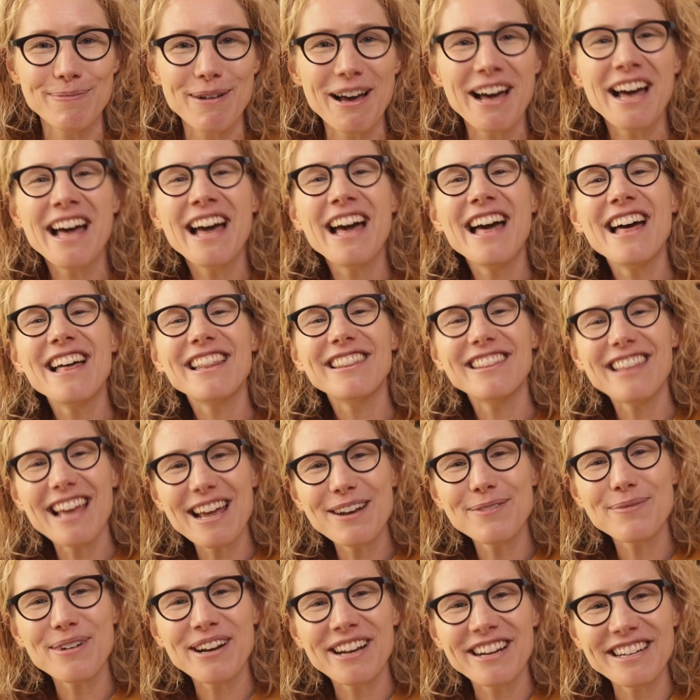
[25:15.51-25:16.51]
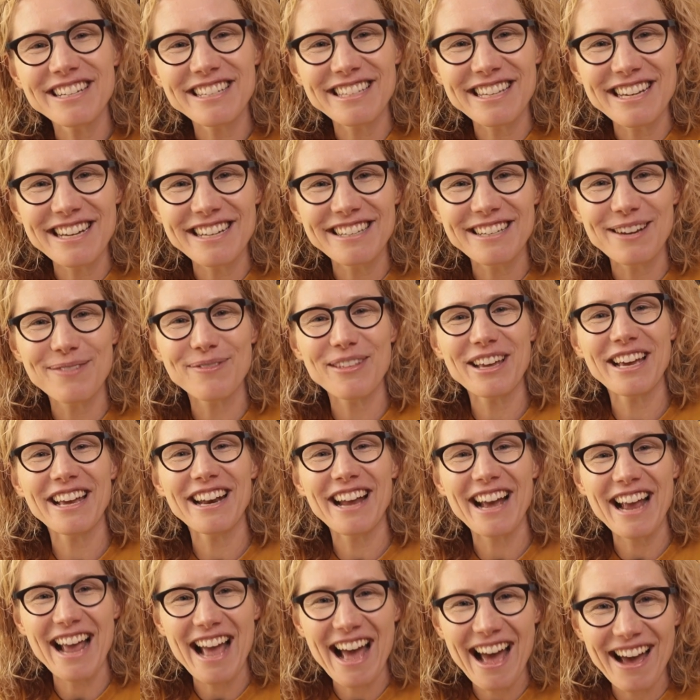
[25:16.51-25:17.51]
But then when I see something
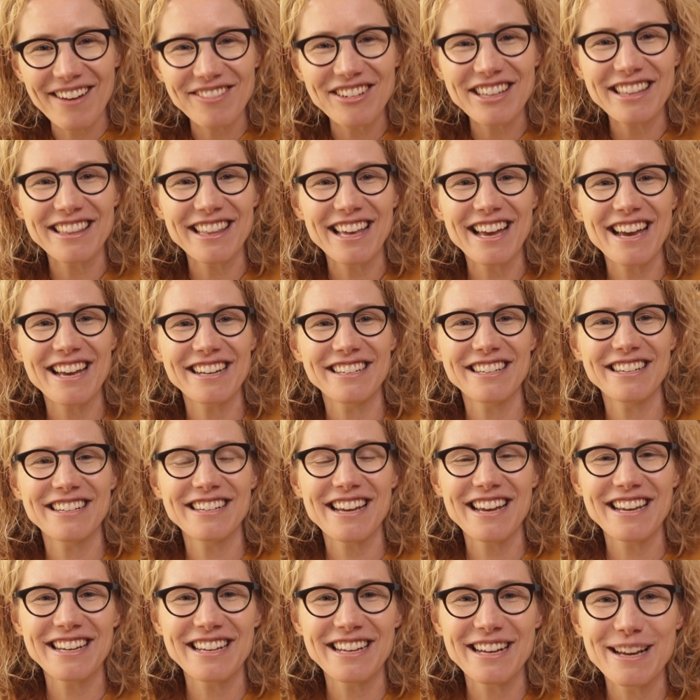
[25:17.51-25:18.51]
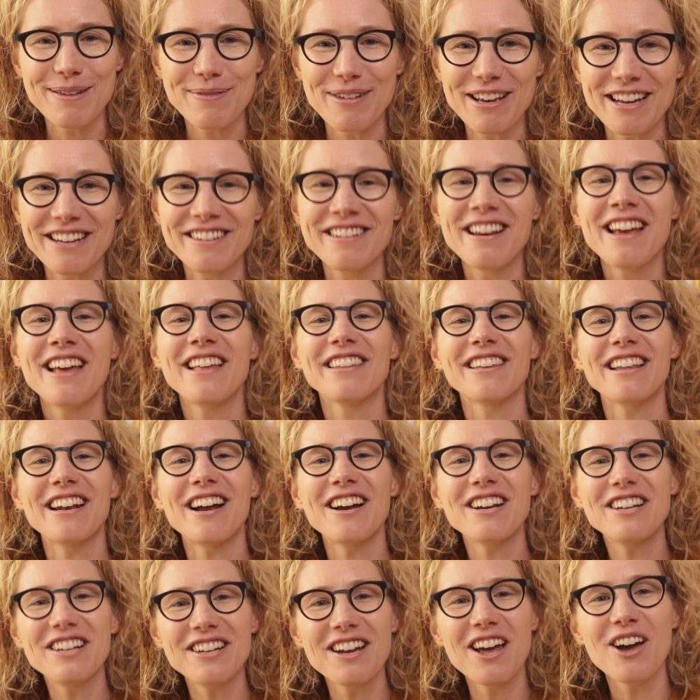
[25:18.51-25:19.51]
and I have it there to take an image, then
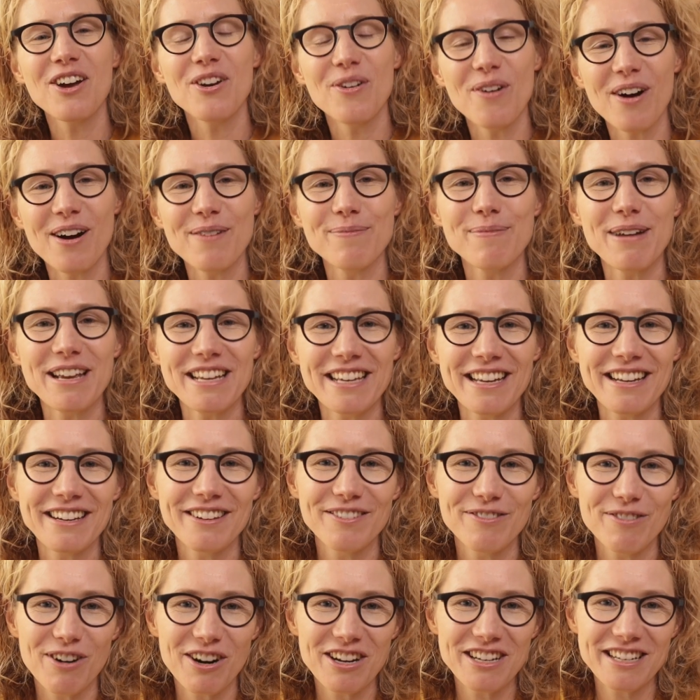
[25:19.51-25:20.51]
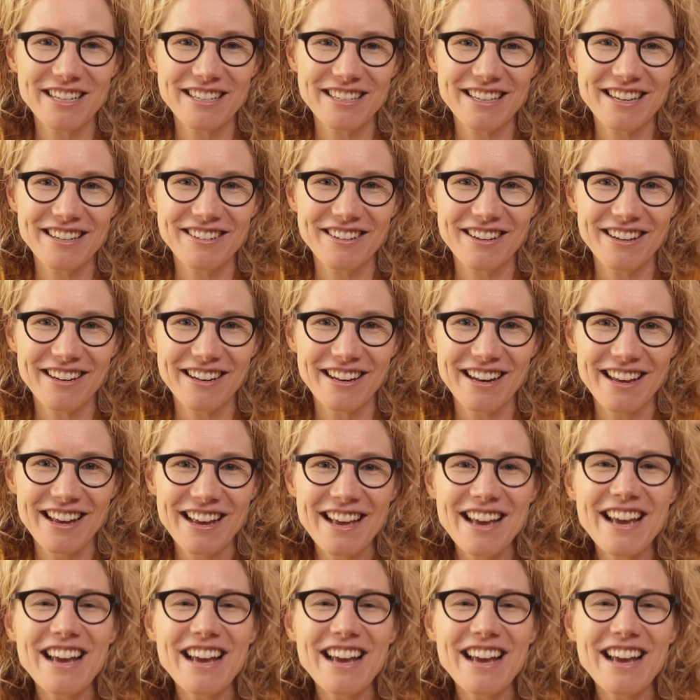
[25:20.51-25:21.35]
I know I'm making the right decision.